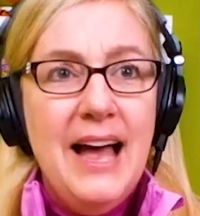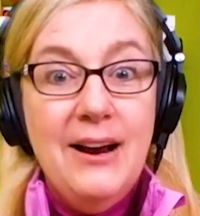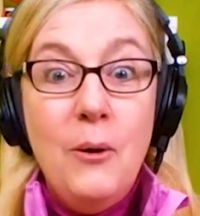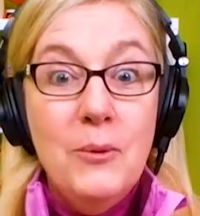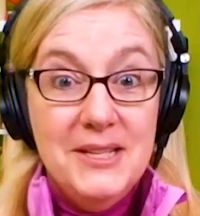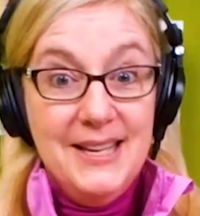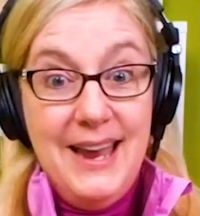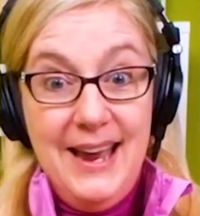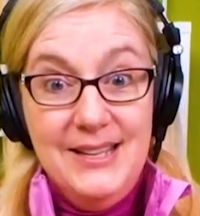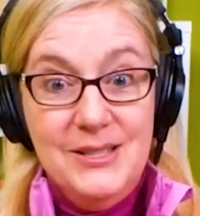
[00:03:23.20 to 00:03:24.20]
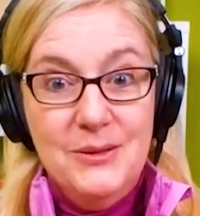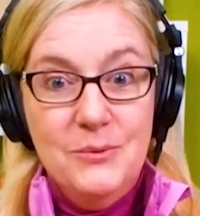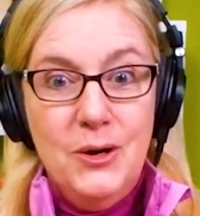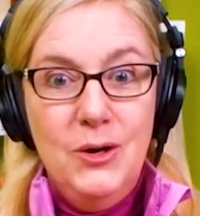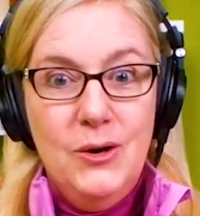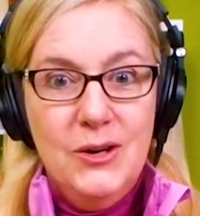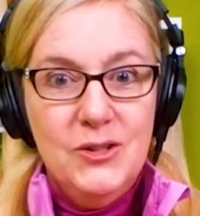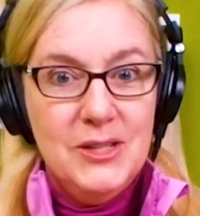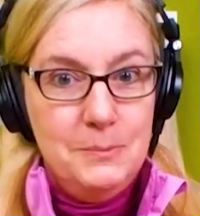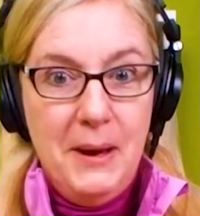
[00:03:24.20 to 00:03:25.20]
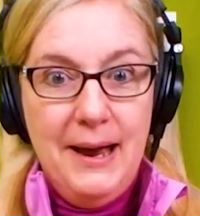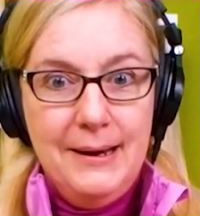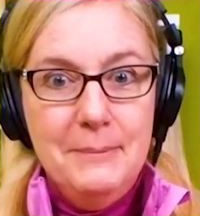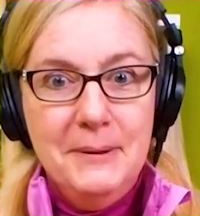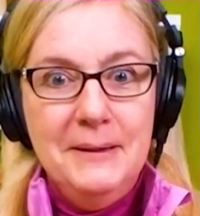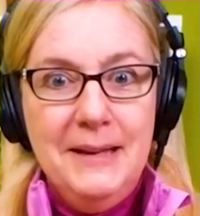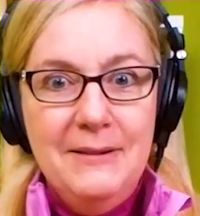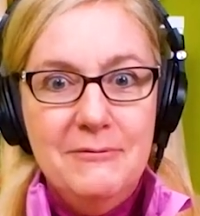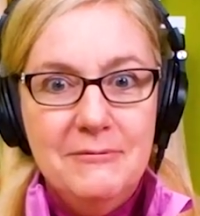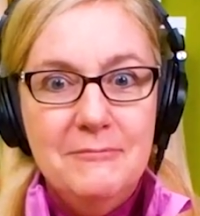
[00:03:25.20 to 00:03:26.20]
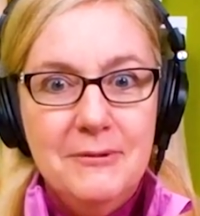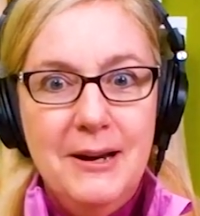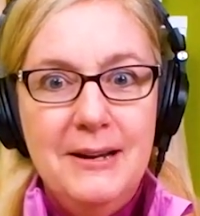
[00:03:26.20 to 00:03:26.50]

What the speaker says: not always the case where you can just pack up and leave, right?